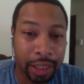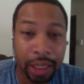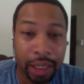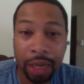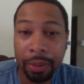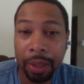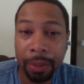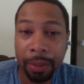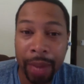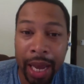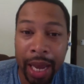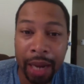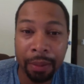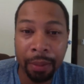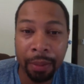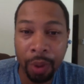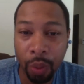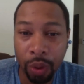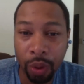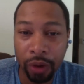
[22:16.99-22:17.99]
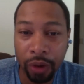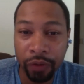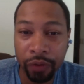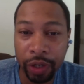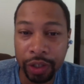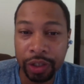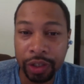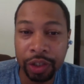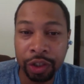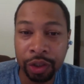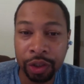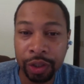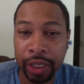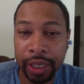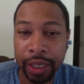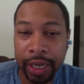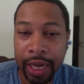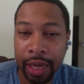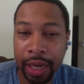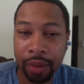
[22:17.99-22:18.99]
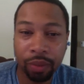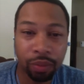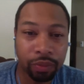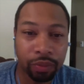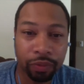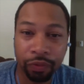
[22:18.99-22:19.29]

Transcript: coming back more versus you getting that